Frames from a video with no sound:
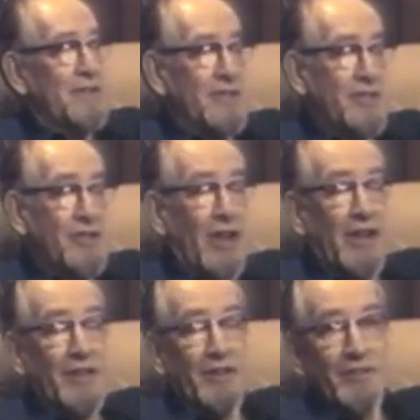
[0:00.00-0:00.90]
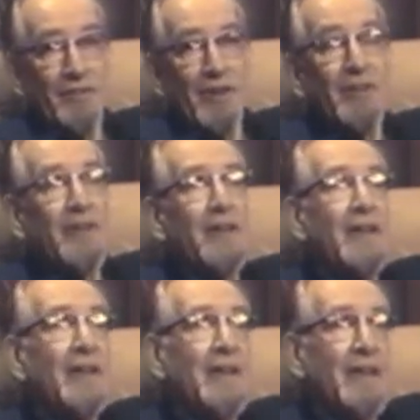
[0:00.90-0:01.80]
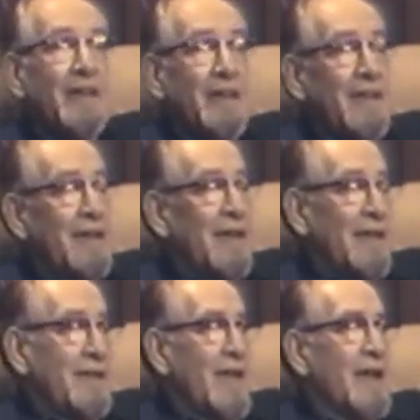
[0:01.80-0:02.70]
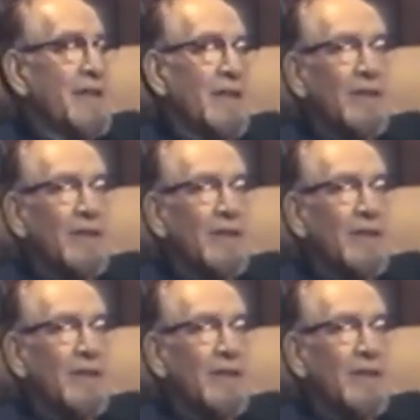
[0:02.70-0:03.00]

the shell had to go through, and that,